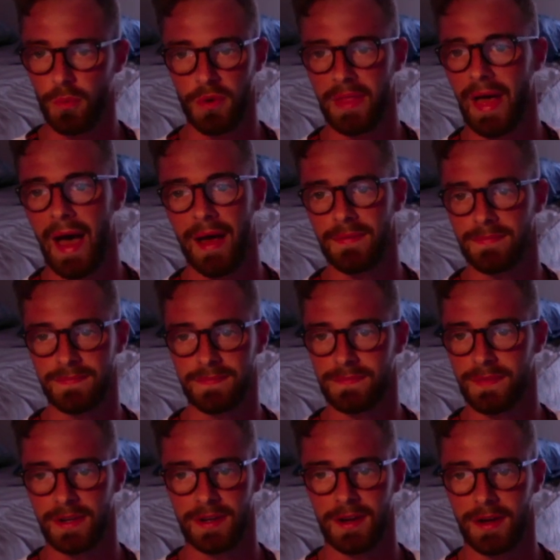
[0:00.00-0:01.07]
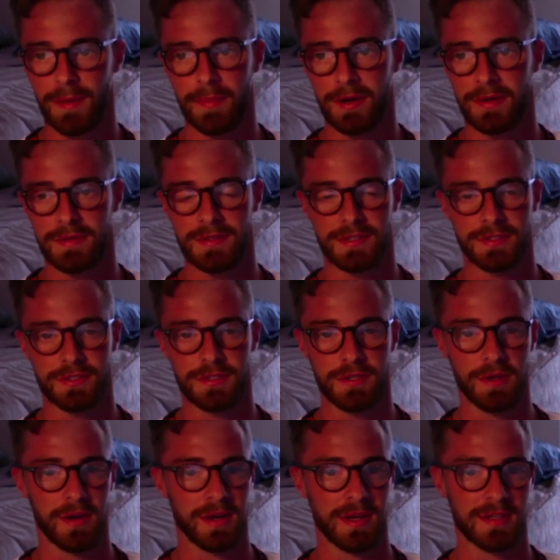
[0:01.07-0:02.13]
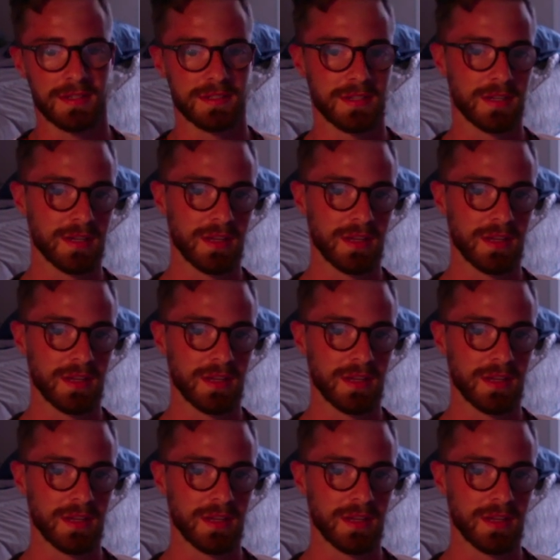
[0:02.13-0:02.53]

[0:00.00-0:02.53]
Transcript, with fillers: with that like i got better things to do i guess